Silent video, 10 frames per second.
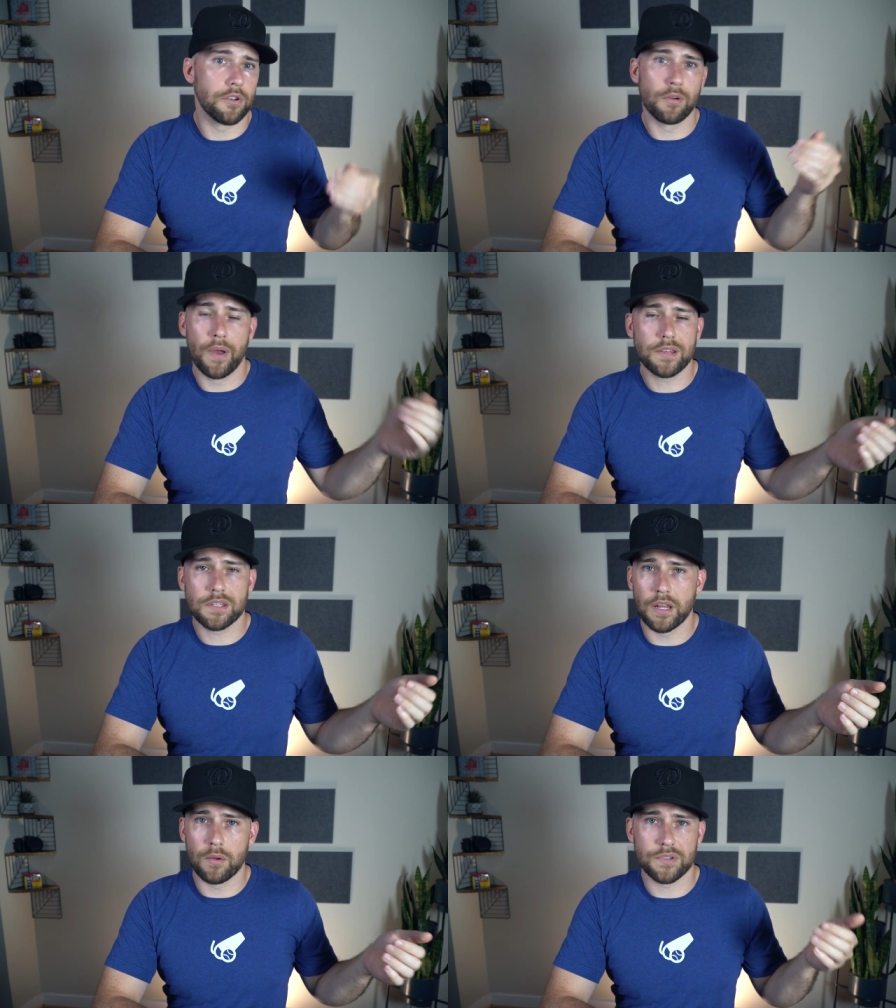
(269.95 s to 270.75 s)
Your best
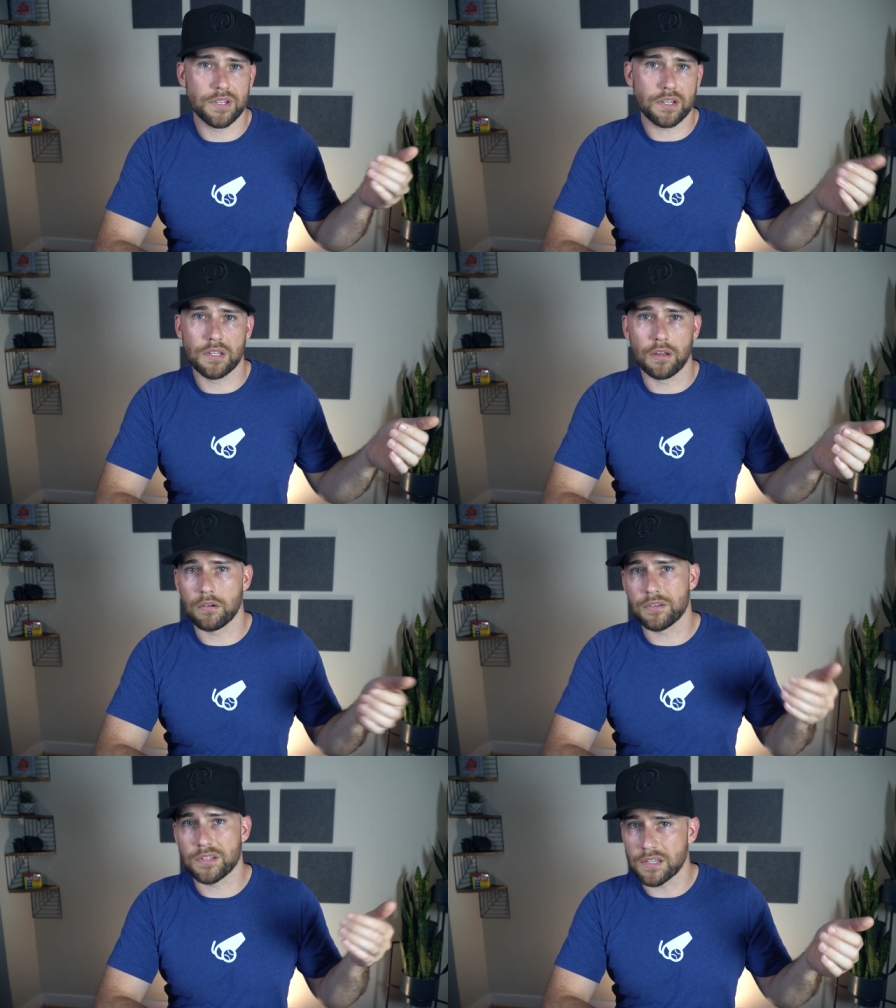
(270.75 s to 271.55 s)
today was
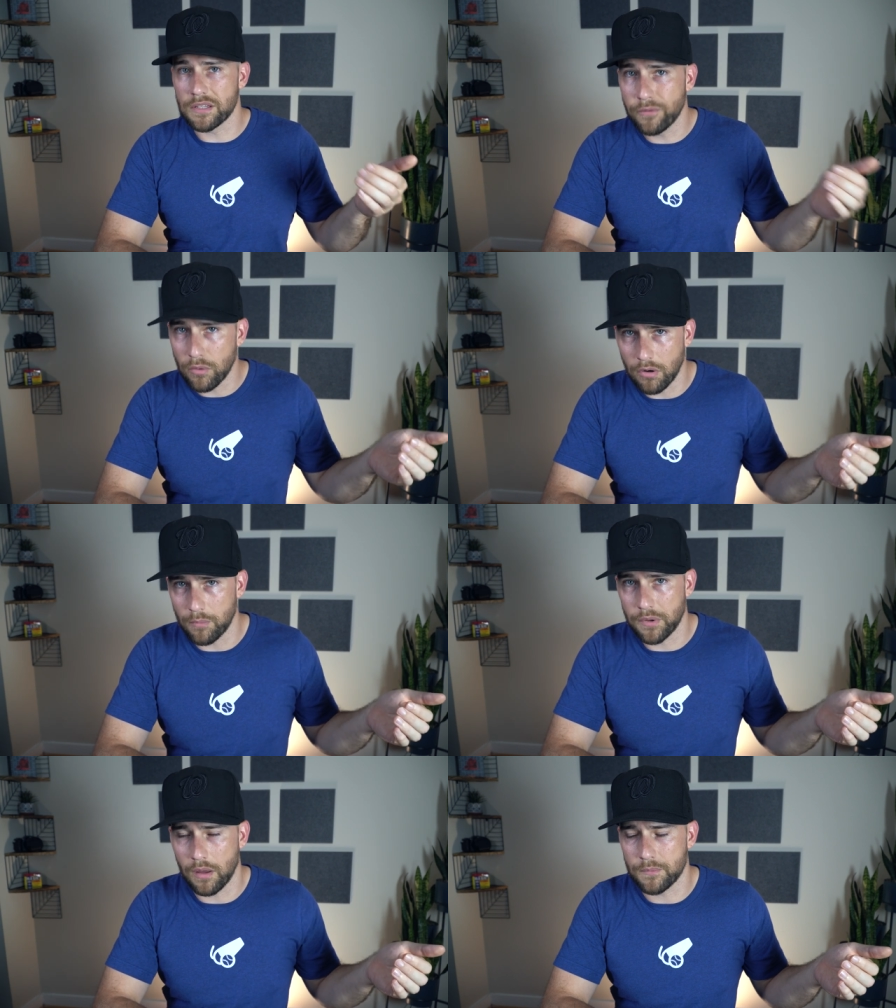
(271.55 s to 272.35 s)

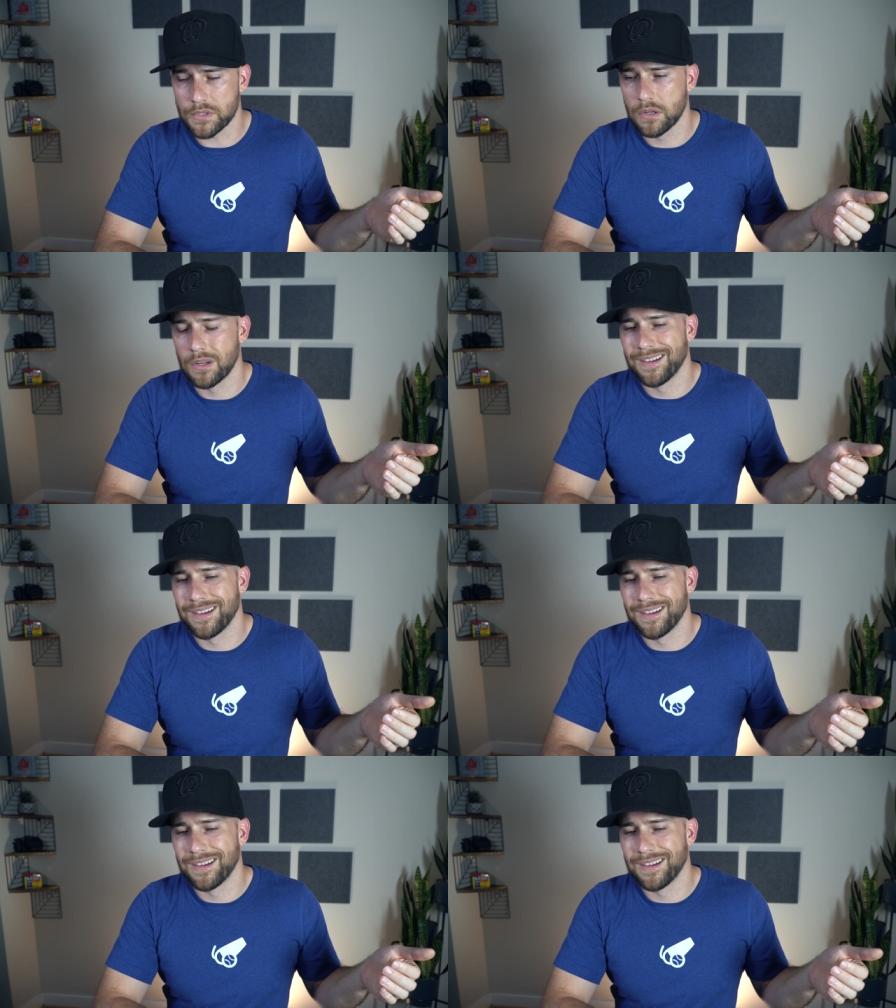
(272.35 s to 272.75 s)
1664 RPMs.